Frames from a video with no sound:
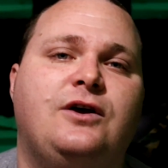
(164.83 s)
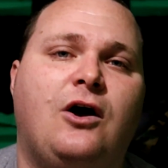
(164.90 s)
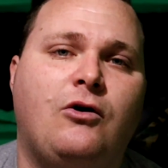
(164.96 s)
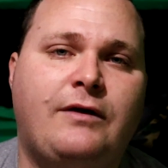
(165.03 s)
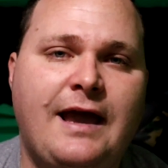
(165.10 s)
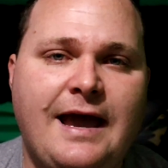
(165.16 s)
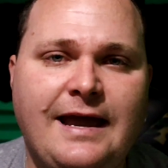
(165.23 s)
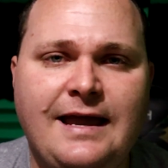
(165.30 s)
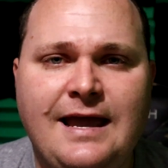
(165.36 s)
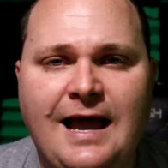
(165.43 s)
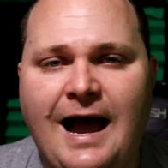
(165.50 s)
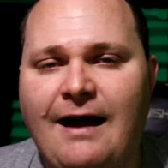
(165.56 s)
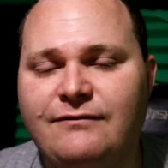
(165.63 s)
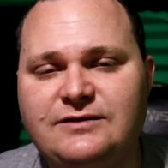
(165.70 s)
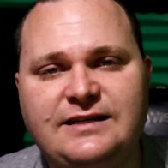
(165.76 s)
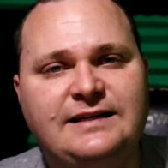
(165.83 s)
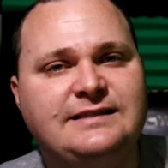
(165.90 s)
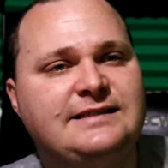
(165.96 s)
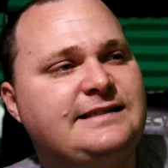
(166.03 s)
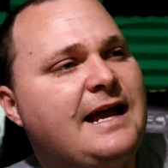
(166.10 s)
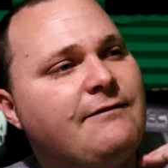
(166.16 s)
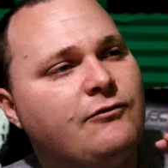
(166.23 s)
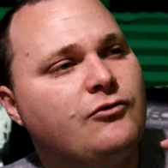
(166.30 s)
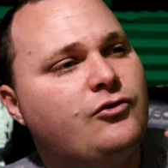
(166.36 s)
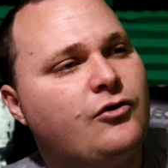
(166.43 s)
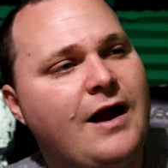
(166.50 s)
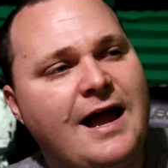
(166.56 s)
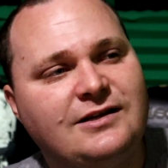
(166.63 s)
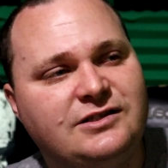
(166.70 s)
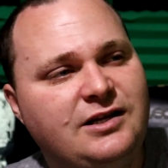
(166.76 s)
Okay, I've seen several
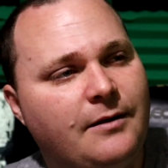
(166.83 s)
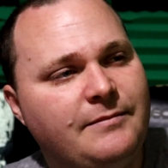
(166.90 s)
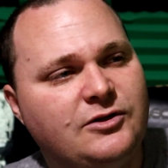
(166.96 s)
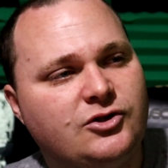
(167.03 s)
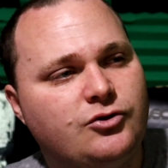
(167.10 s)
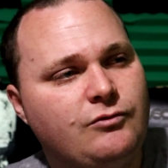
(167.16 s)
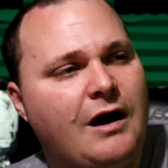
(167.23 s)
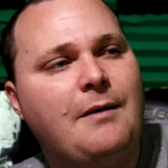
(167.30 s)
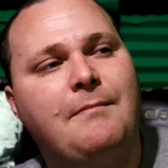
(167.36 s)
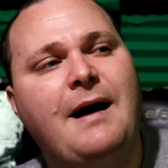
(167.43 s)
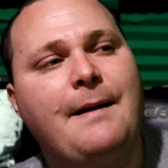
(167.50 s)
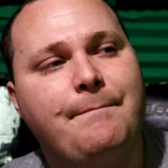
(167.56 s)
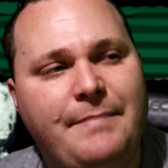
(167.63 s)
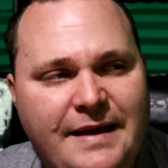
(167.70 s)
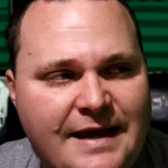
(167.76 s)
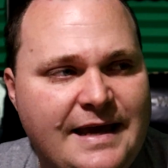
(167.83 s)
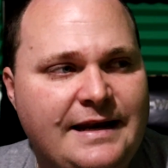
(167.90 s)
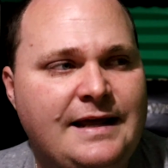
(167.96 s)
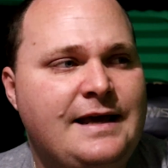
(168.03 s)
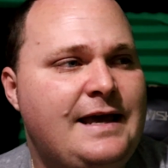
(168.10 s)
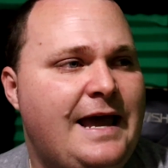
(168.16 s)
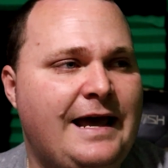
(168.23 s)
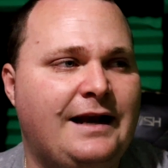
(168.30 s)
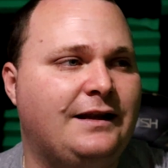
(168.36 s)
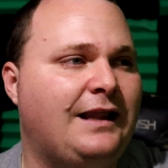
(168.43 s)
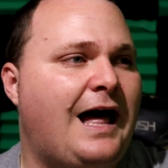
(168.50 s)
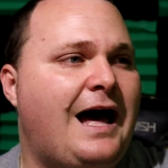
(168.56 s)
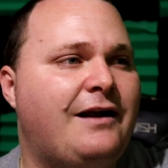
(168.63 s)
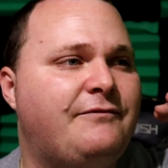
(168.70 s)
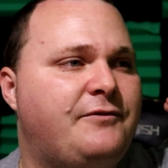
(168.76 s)
crash dummies throughout my bid, and a
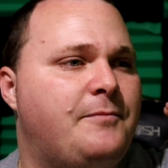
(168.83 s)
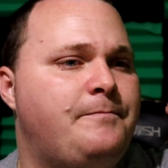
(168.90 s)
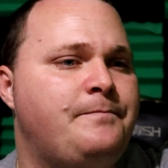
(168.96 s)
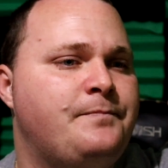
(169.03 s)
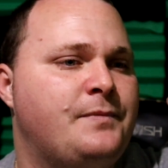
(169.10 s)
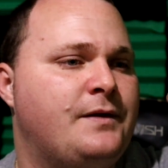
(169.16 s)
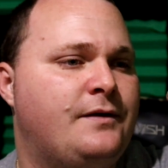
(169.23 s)
lot of them,